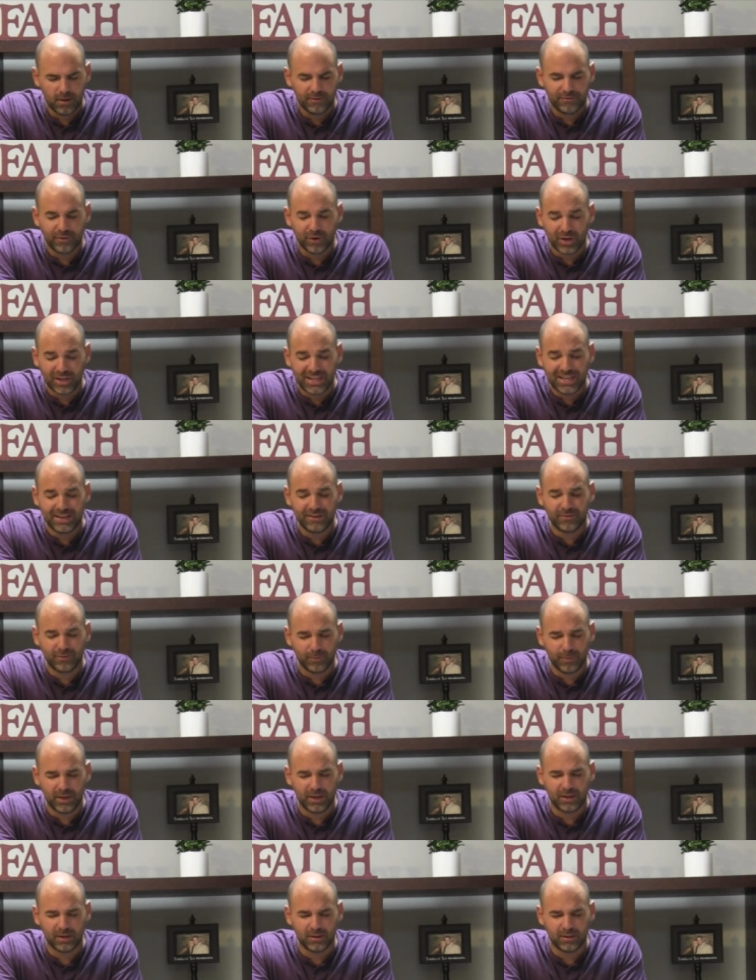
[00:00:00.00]
Forgive
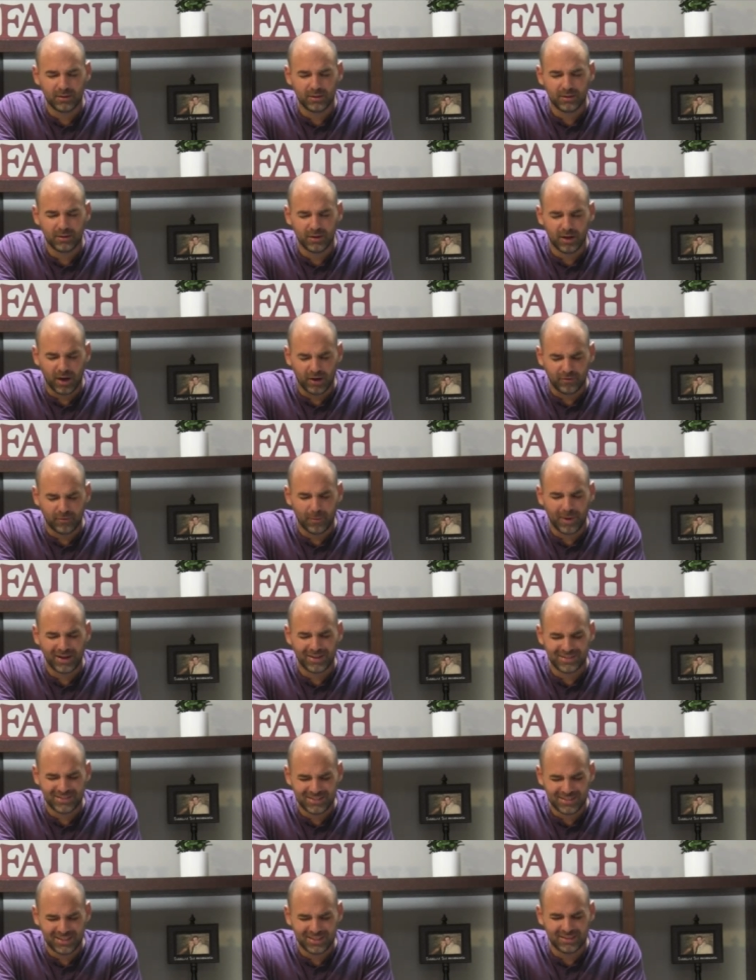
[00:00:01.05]
me of my
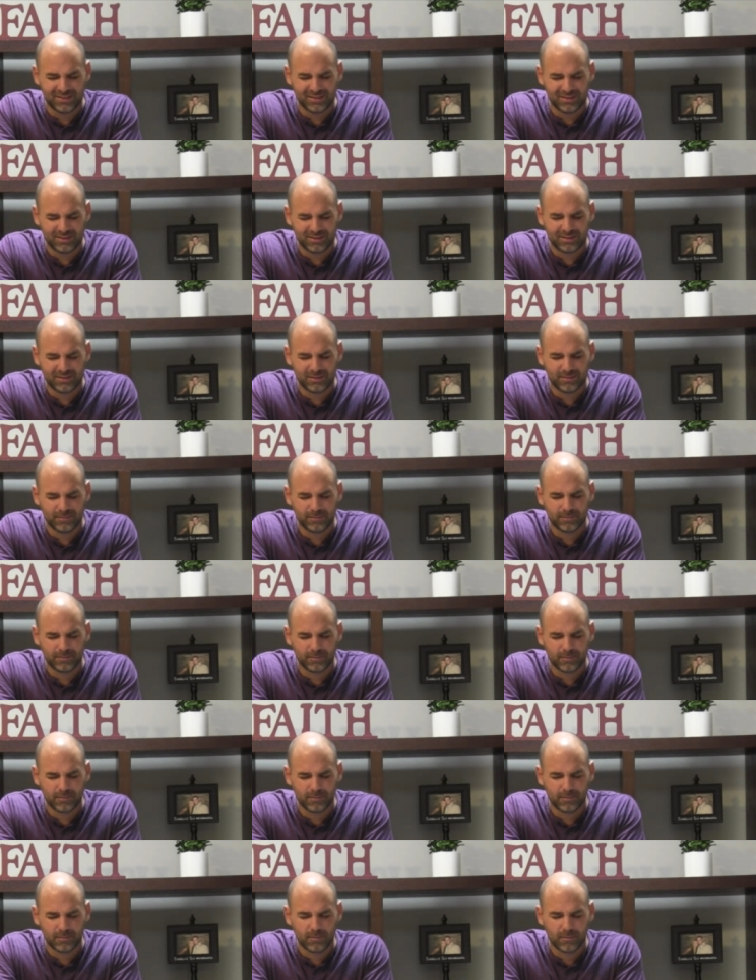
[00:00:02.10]
sins.
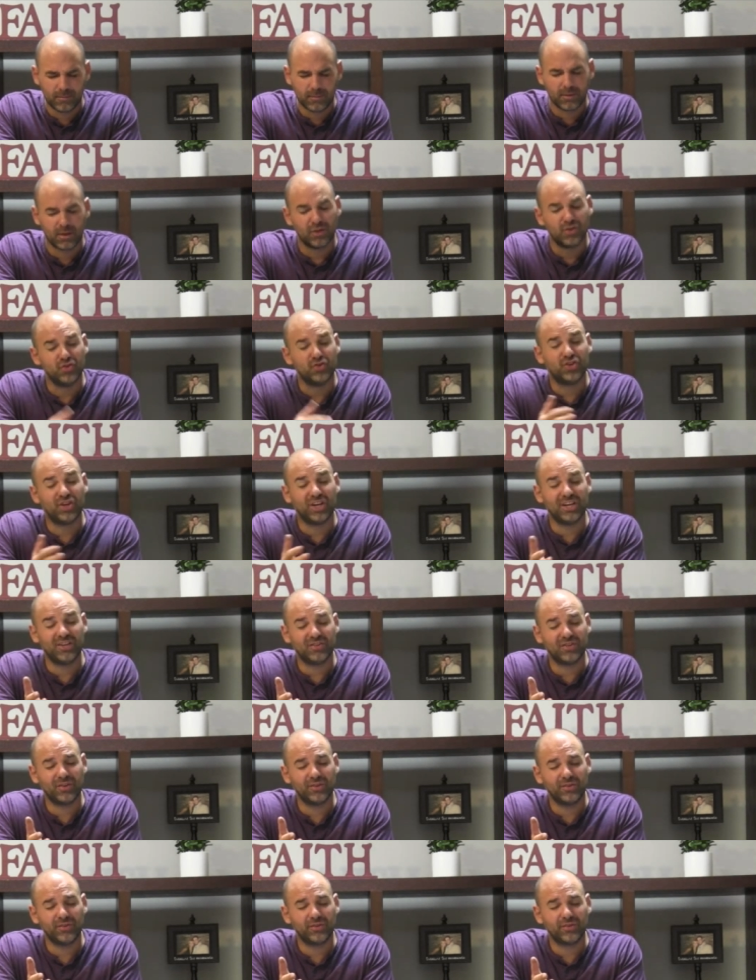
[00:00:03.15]

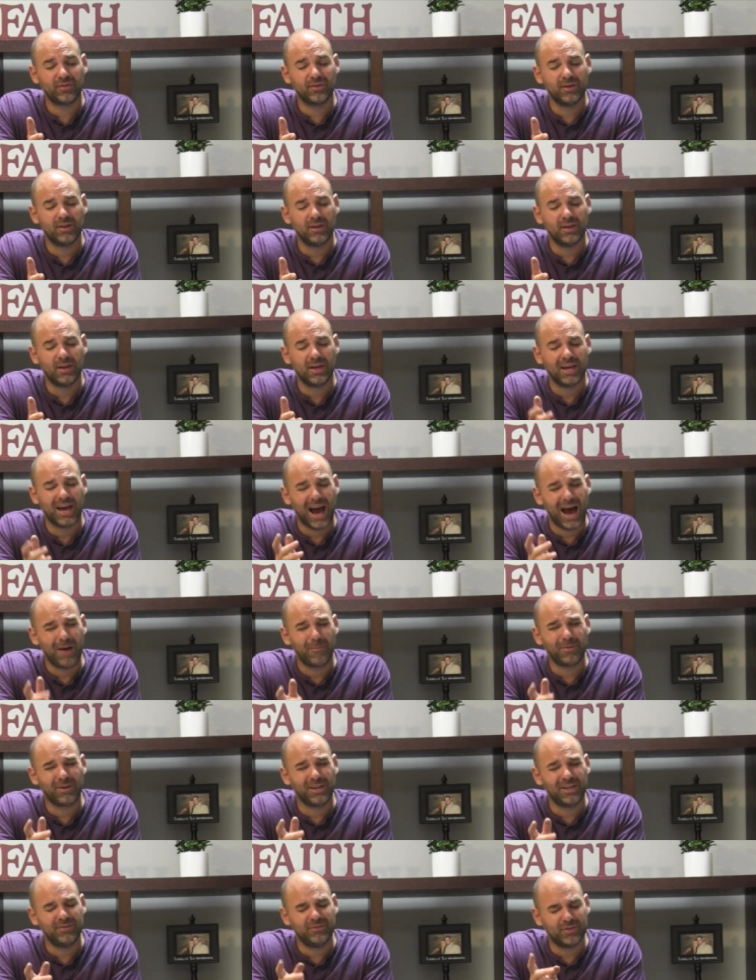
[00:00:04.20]
Jesus, I
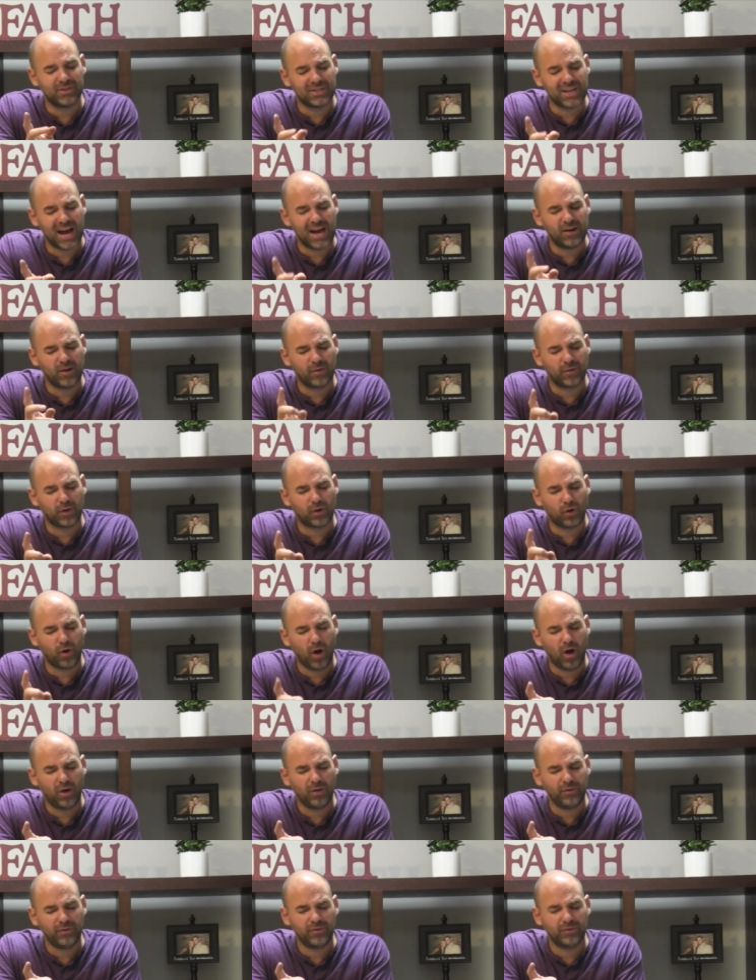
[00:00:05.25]
believe you died on the
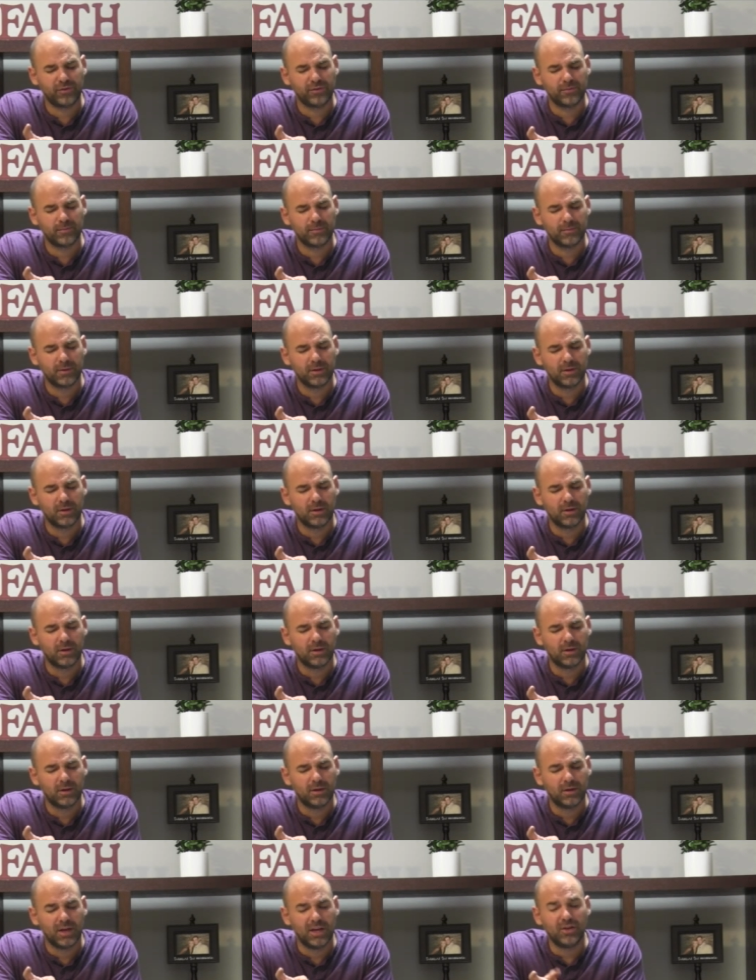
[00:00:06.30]
cross
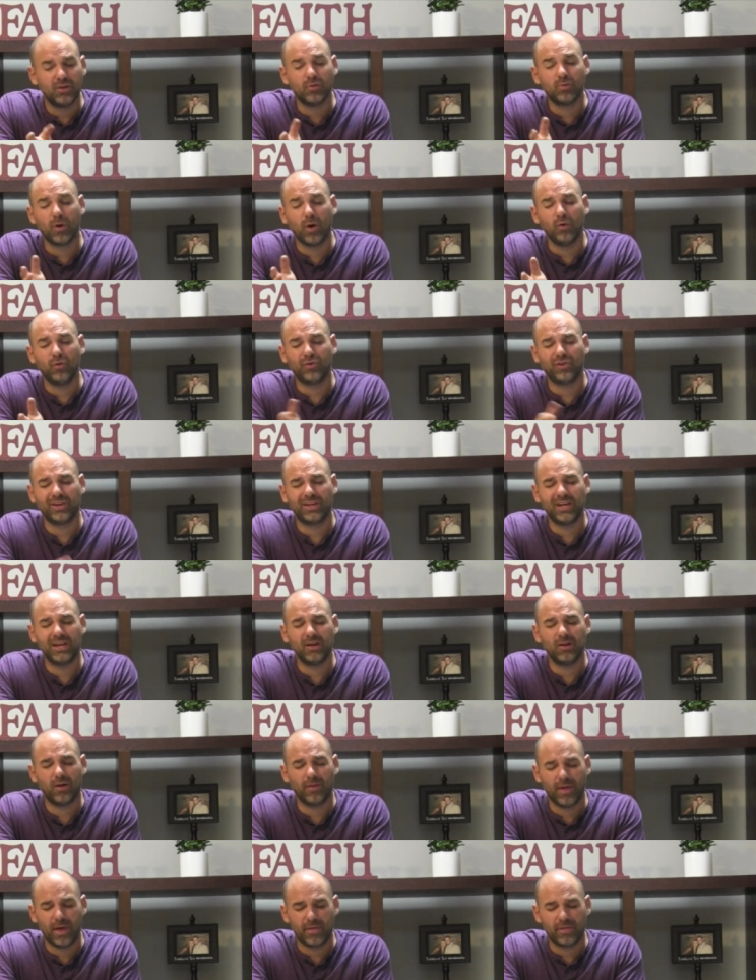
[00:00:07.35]
and you rose again
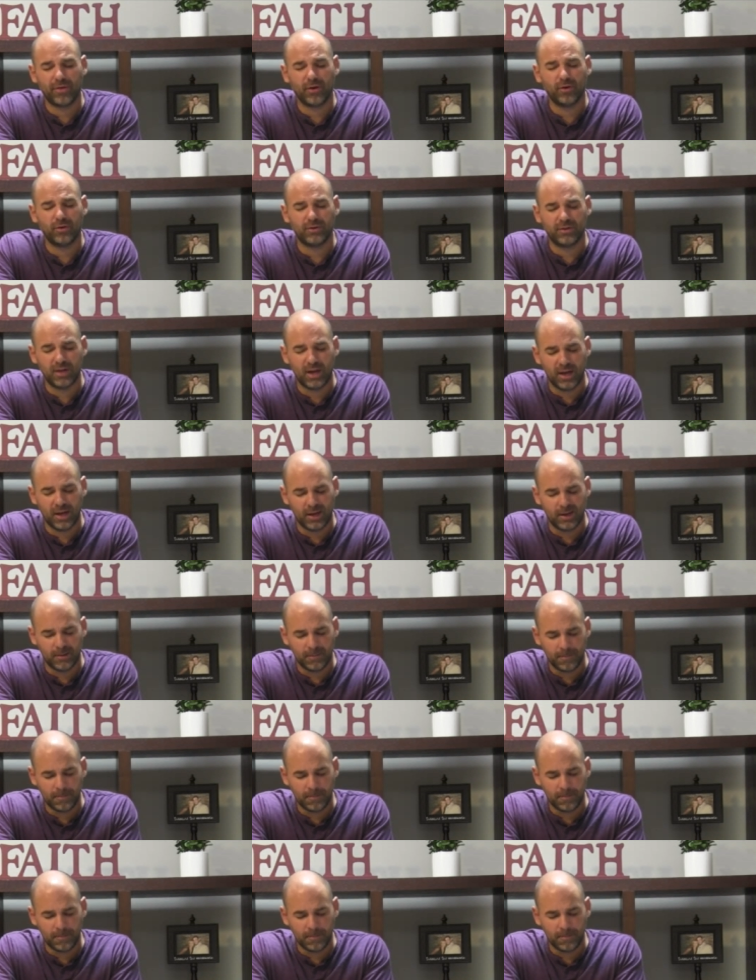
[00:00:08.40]
on that third day.